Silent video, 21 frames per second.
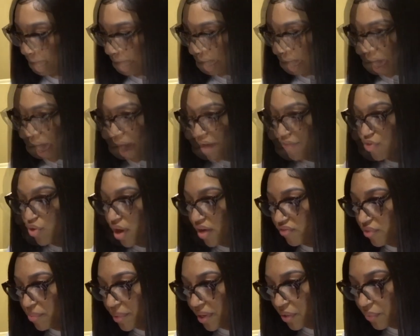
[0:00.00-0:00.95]
Have you
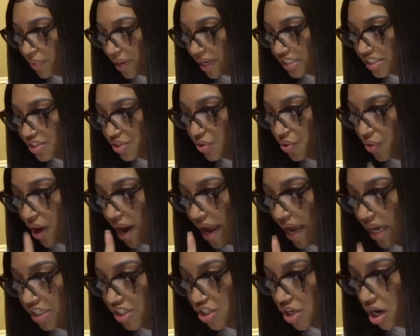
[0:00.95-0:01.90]
ever been arrested or
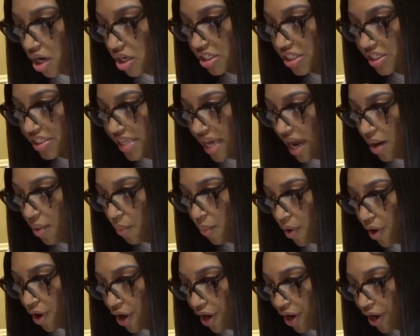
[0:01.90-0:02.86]
had charges that
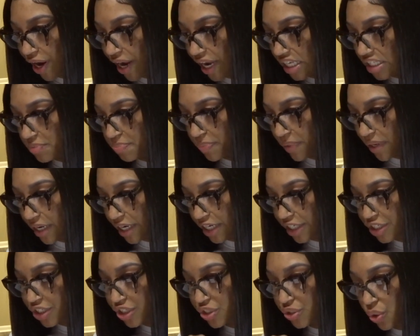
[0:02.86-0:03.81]
were
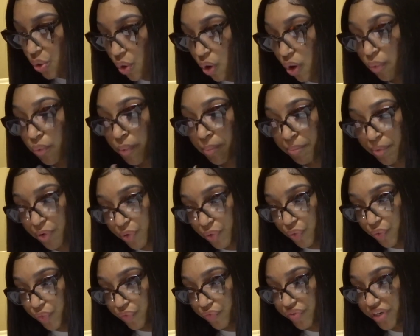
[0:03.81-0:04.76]
expunged or
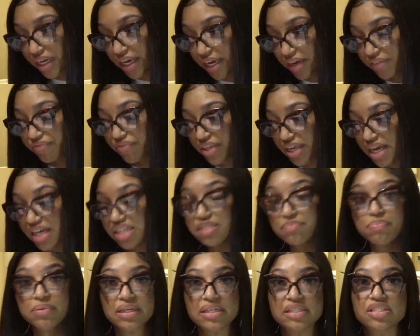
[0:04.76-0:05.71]
removed? If yes,
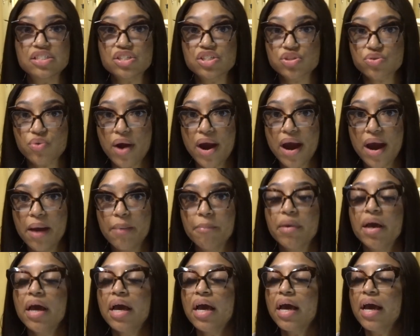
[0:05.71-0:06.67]
please describe.
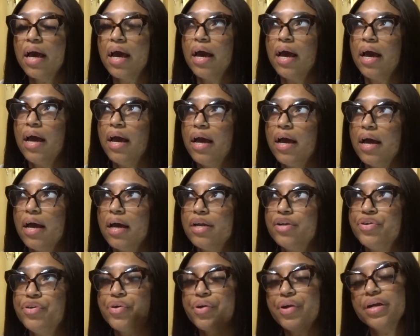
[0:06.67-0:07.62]

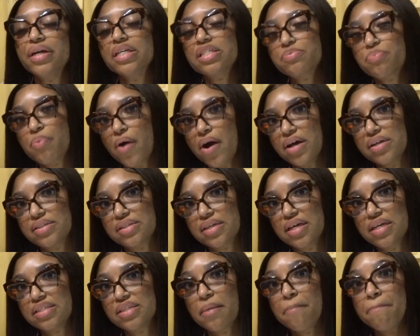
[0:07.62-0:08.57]
During this
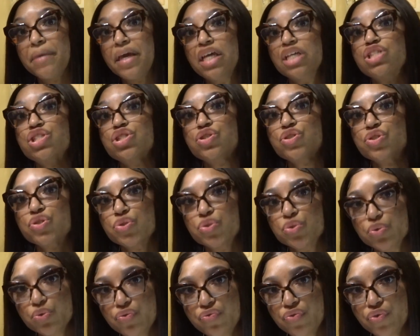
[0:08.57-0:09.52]
process, be as
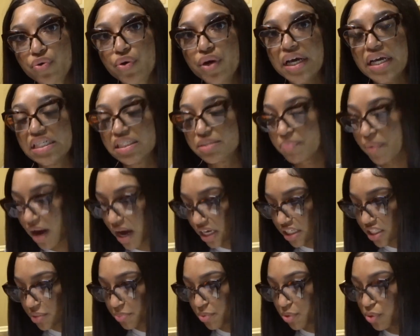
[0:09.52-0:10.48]
truthful as
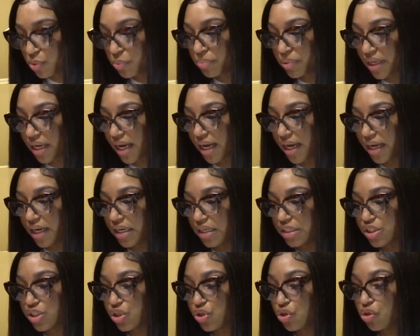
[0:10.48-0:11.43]
possible,
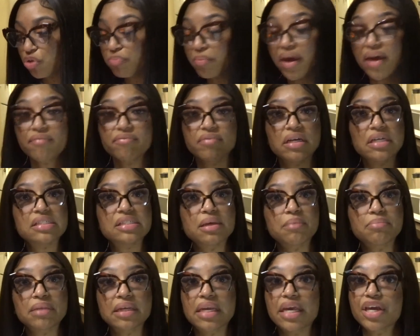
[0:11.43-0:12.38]
because you may have done
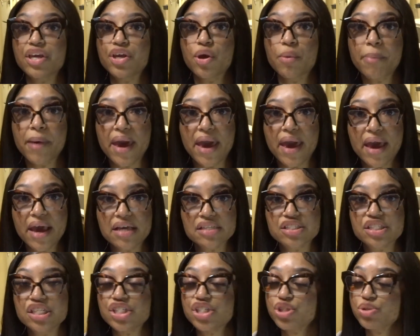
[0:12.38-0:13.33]
something in your past
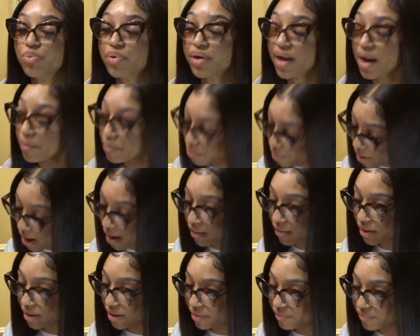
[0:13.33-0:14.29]
that you were not proud
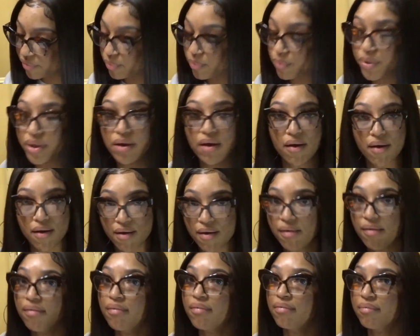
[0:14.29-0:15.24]
of. We
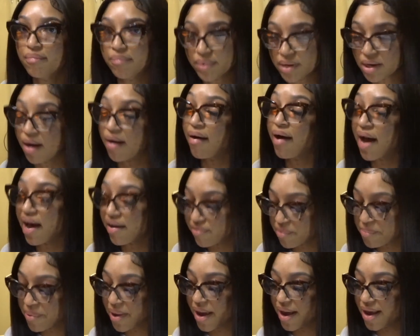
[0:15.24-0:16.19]
all We all have a
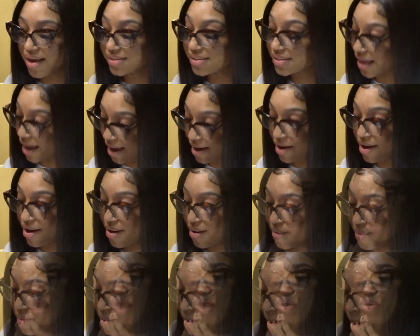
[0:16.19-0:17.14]
past, I know.
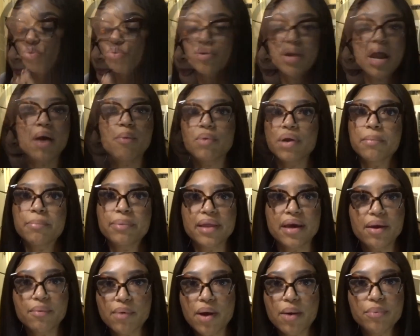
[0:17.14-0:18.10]
You do not want to play
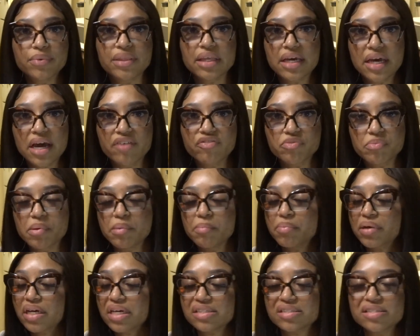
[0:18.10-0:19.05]
around with the government
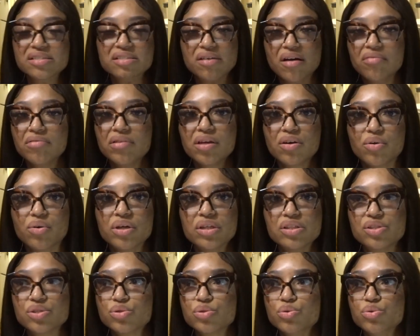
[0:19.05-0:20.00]
because it's only going
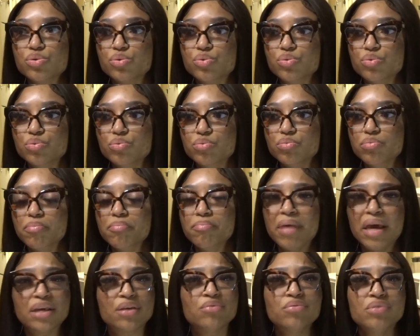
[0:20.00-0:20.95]
to
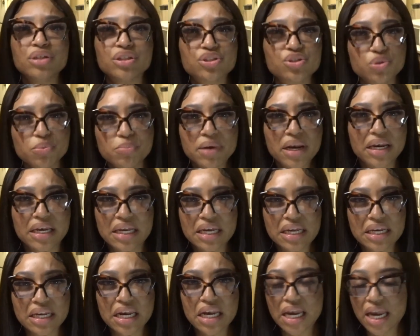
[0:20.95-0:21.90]
make you look stupid at the
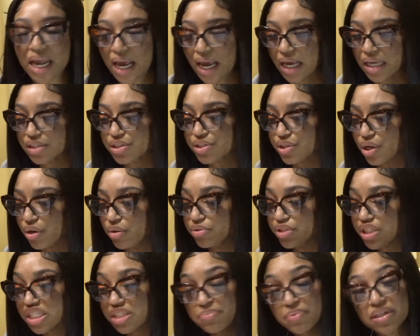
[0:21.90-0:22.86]
end of the day. So
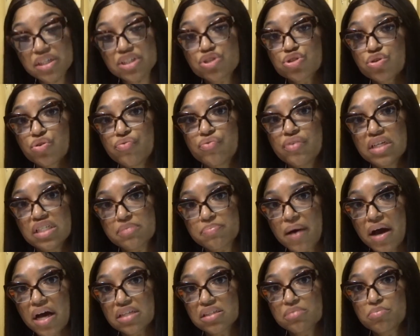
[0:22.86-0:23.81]
just be as truthful as
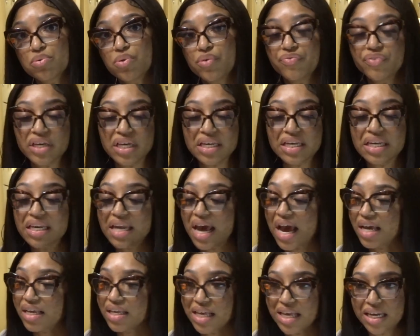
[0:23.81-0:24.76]
possible. If you get
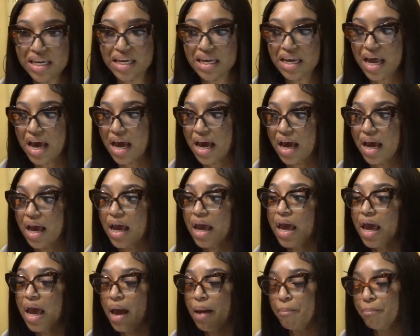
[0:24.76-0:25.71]
denied, you get denied.
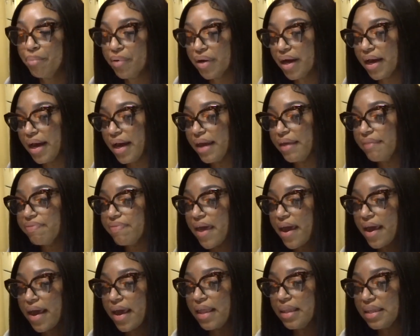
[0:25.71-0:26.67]
But
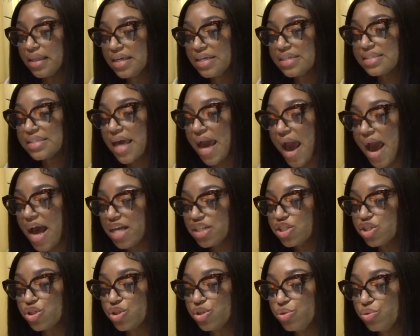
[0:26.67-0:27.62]
they at least
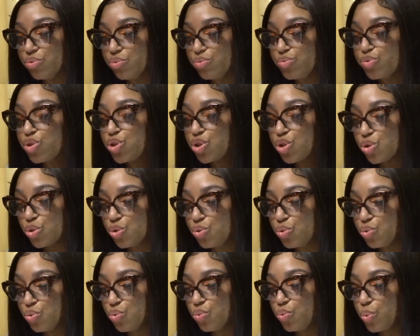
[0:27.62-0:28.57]
ask you
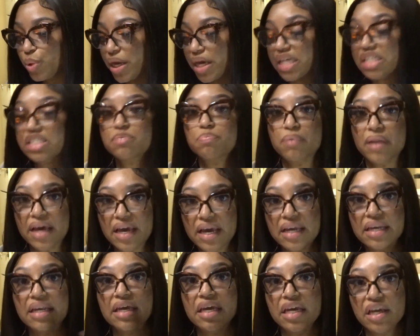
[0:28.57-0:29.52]
to
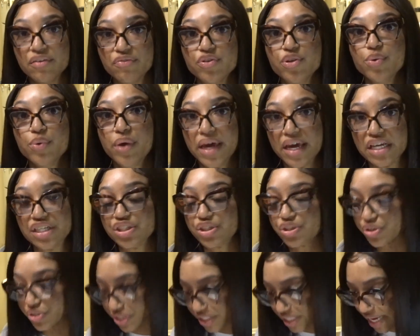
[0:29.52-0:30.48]
explain if you
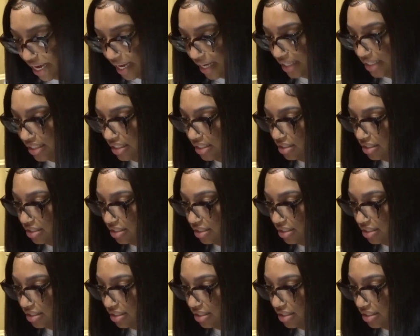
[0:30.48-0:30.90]
answered yes.